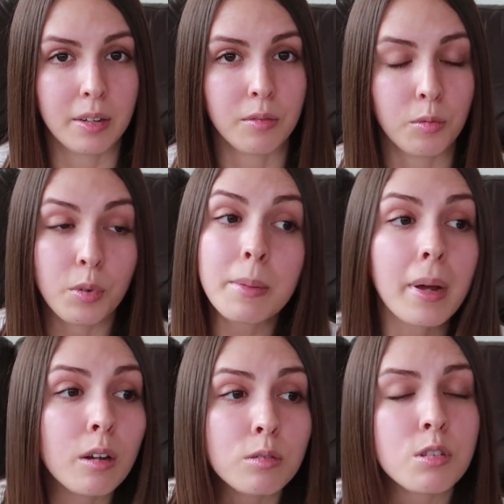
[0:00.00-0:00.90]
and in
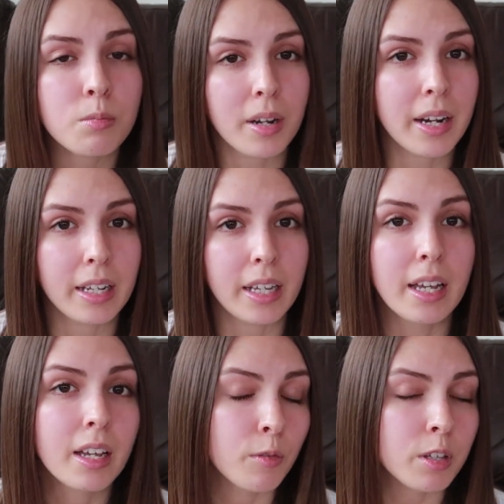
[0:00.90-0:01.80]
my own
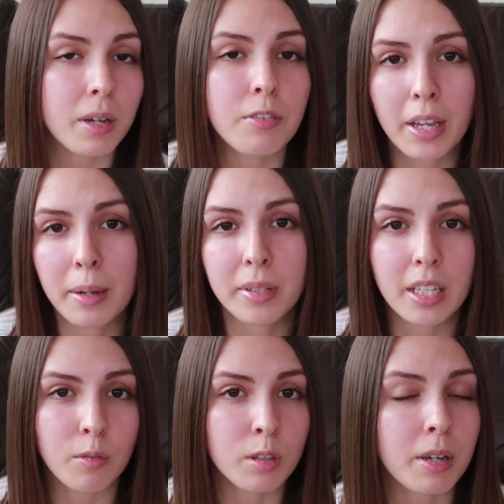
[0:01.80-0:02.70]
sobriety, with my
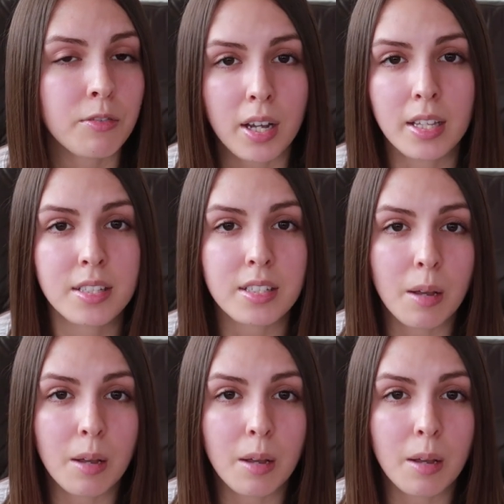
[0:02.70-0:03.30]
family, with my friends.